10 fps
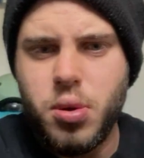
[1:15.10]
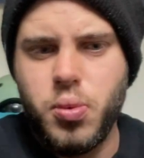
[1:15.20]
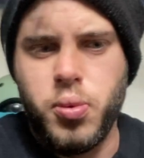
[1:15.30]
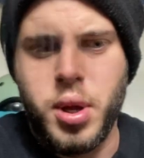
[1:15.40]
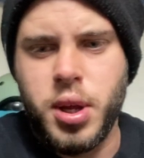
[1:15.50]

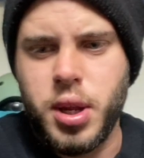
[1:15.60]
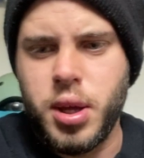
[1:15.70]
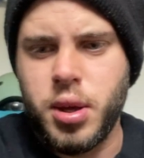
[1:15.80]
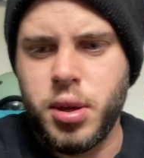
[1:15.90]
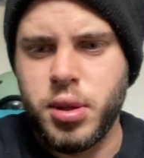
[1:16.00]
when it
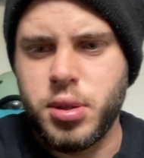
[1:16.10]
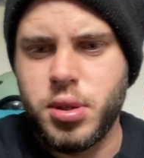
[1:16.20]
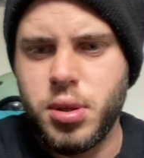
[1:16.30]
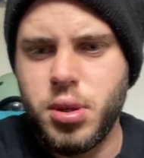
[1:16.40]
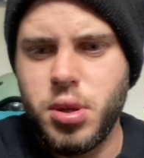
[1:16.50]
is
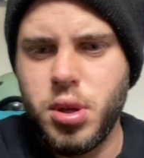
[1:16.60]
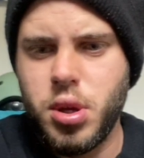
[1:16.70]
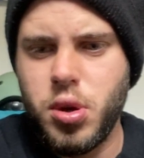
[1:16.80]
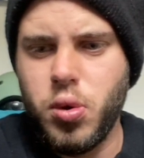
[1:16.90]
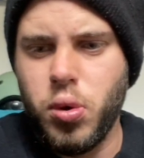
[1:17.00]

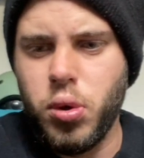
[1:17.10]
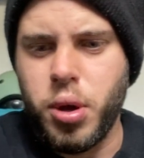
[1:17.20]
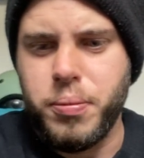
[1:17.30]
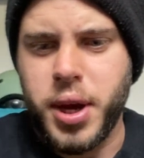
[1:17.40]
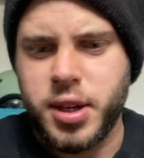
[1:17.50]
all
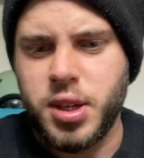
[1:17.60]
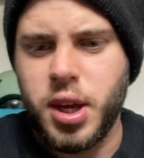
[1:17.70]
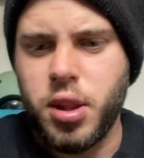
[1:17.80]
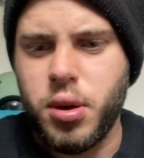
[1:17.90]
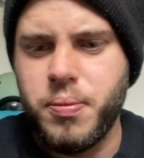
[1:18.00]
compact
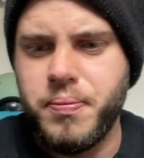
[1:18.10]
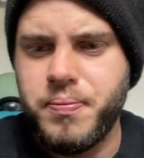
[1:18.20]
together